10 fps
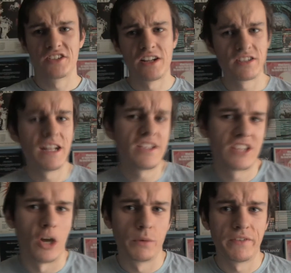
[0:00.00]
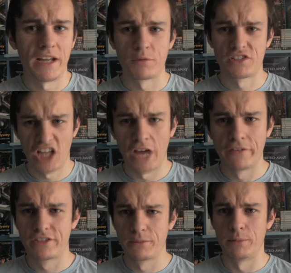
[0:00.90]
So let's just get on with it, and we'll start off
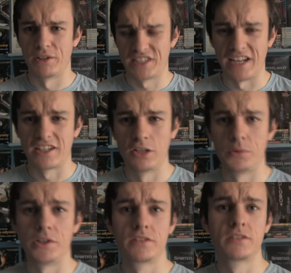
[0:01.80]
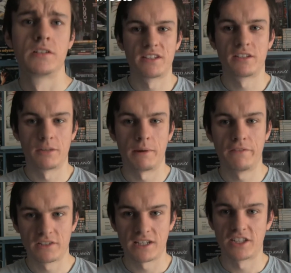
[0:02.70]
with some of the more technical awards. So my
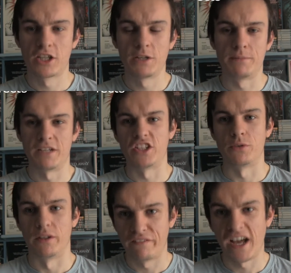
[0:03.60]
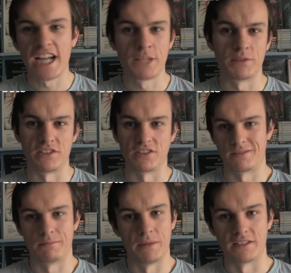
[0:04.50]
first category is Best Visual Effect, which is
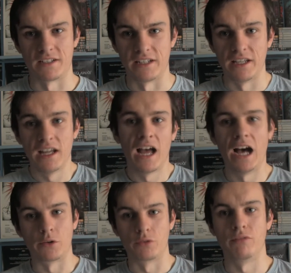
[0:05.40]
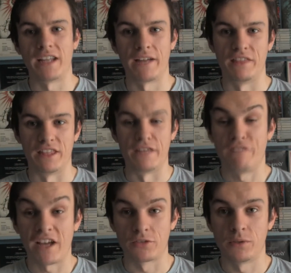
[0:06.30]
just basically how great I think the
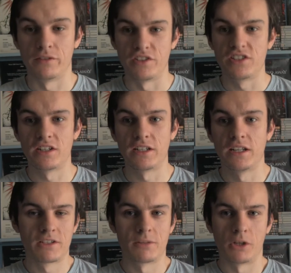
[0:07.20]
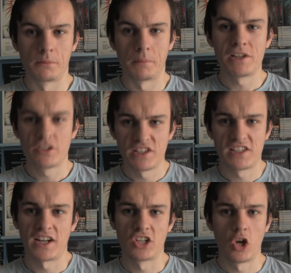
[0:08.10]
effects were visually. So my honourable mentions for this
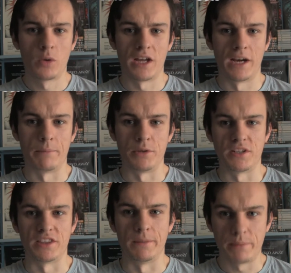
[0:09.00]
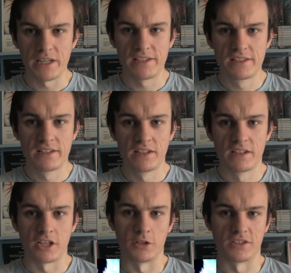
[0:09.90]
category are Beauty and the Beast,
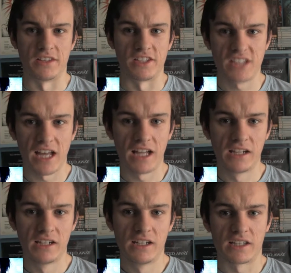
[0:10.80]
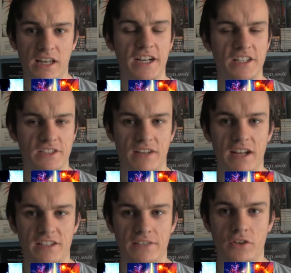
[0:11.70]
Ghost in the Shell, Guardians of the
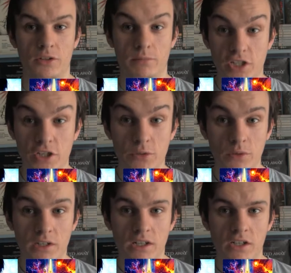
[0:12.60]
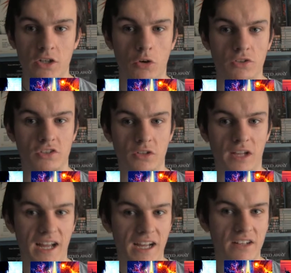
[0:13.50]
Galaxy Volume 2, Kong
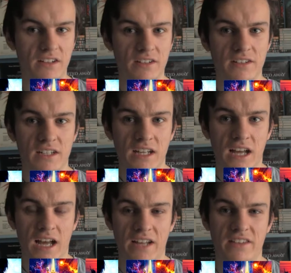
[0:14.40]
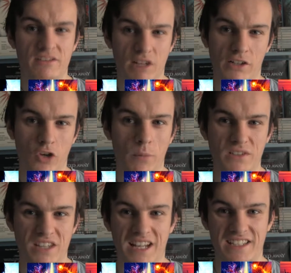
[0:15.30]
Skull Island, and
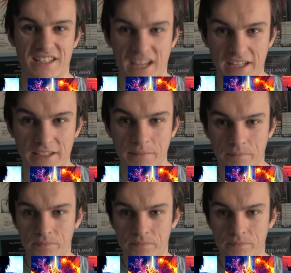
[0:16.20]
Transformers The Last Night.